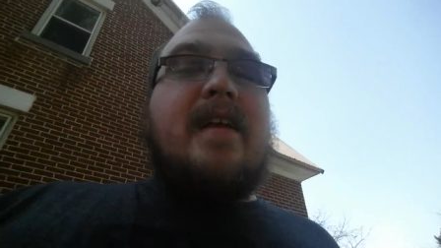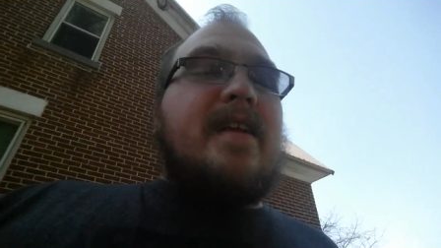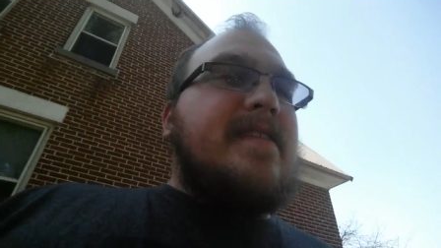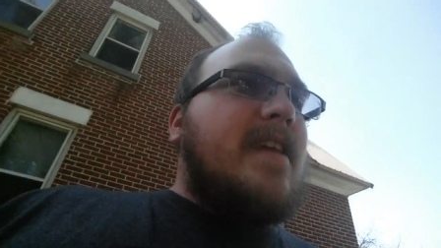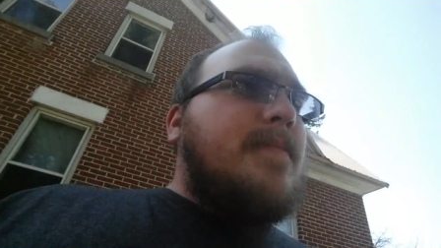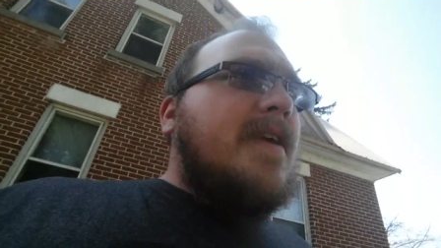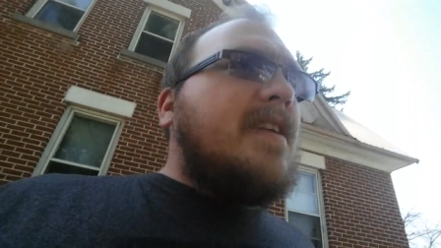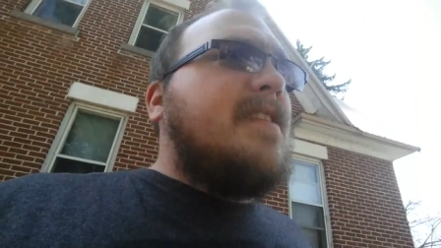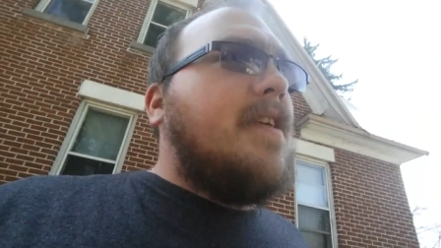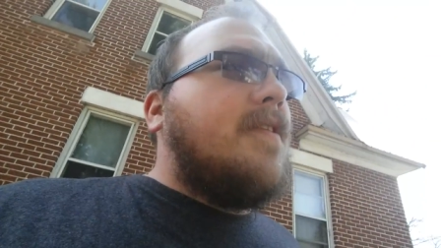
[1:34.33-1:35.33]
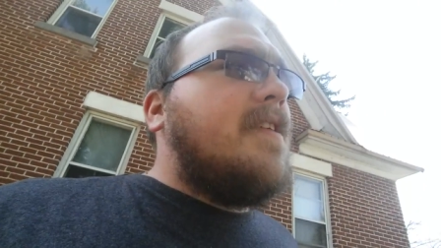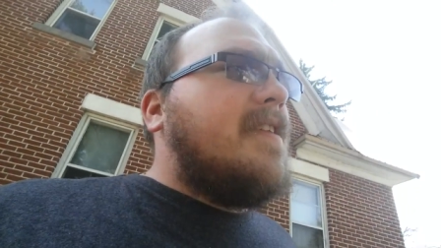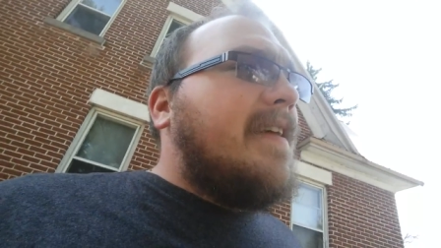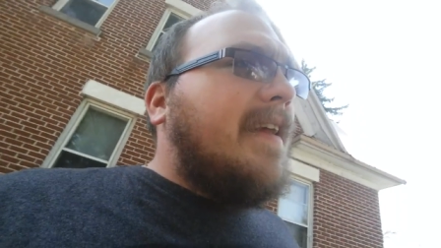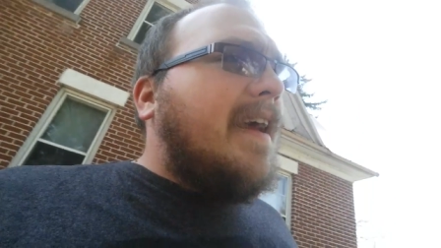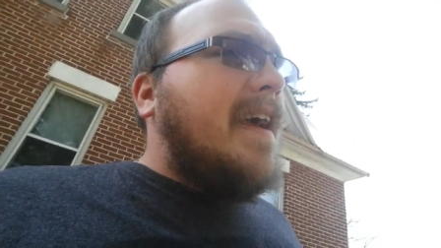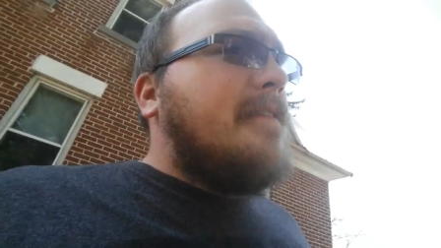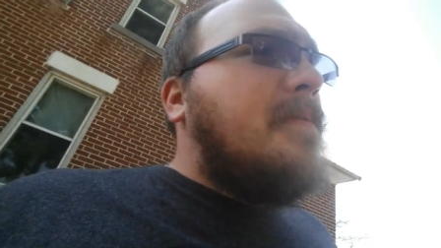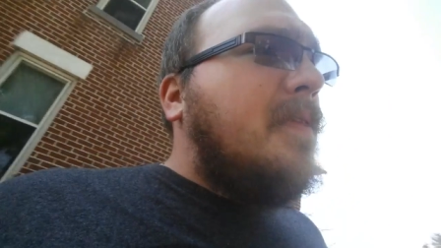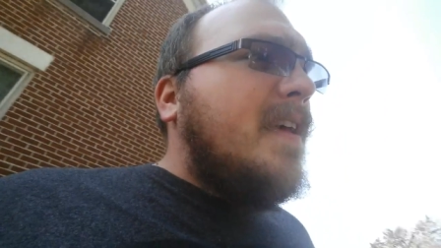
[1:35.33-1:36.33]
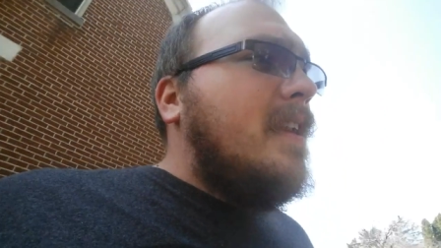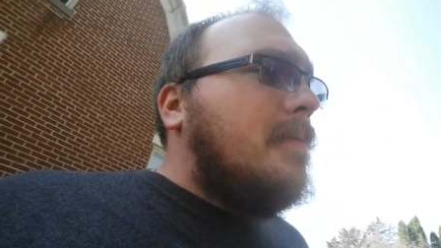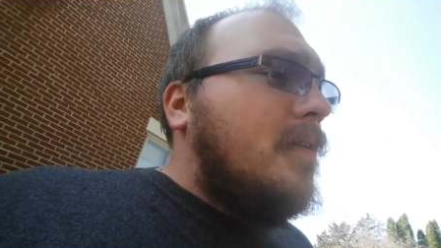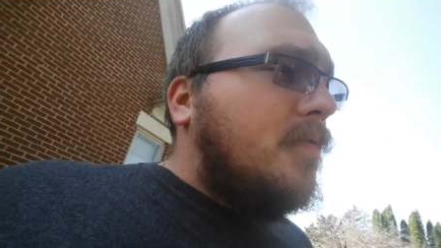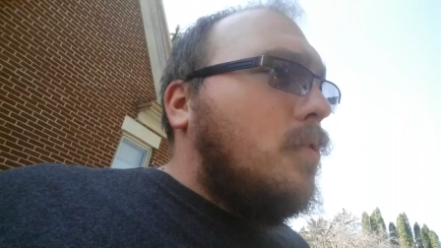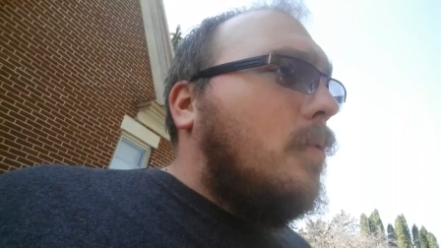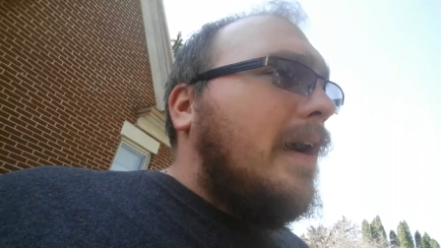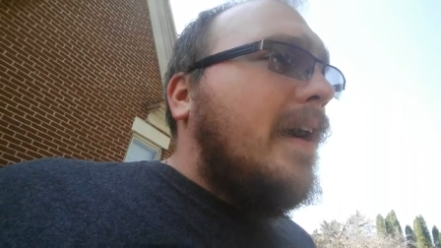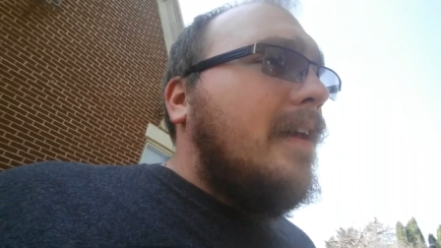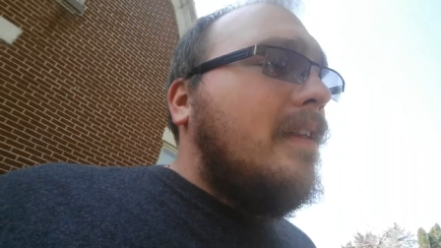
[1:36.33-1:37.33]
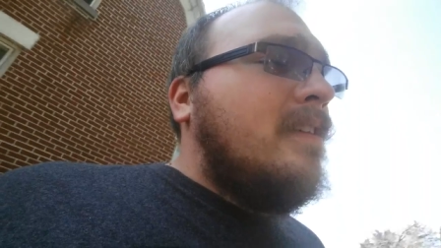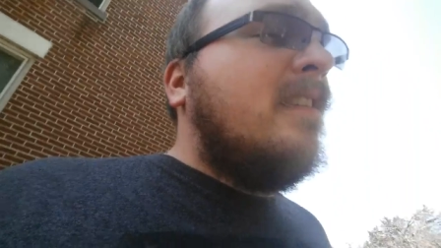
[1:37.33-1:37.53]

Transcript: it's going to be a series that I've been thinking about for a while,